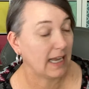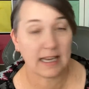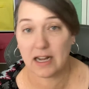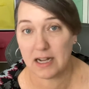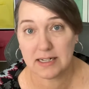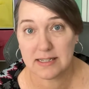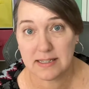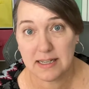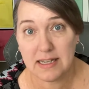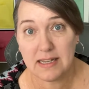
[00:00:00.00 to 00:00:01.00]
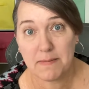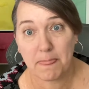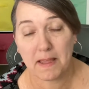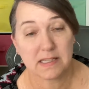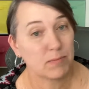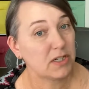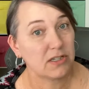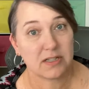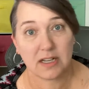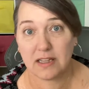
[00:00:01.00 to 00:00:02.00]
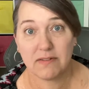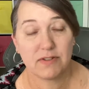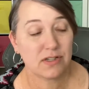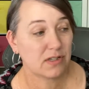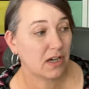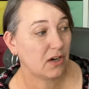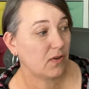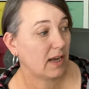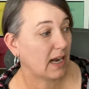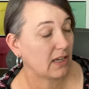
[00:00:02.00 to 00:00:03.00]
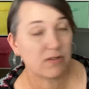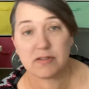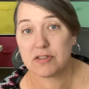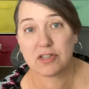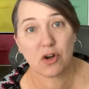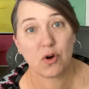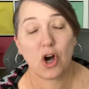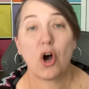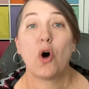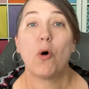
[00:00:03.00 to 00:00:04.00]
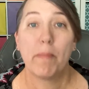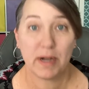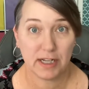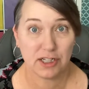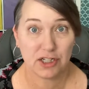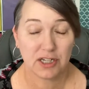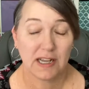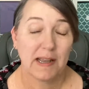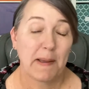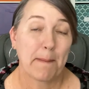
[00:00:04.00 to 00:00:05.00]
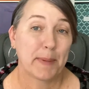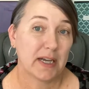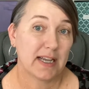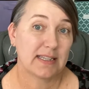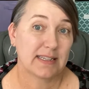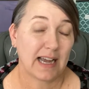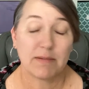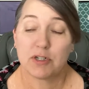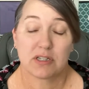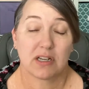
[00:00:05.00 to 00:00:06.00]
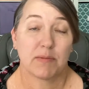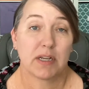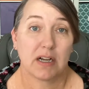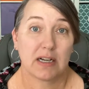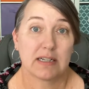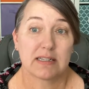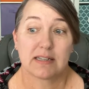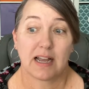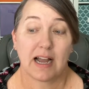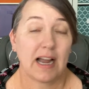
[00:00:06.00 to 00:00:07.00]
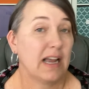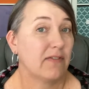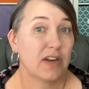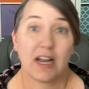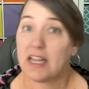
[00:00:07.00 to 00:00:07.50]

And honestly, as much as I love to sew, and I used to sew a whole bunch, but I'm just going to be honest, I have not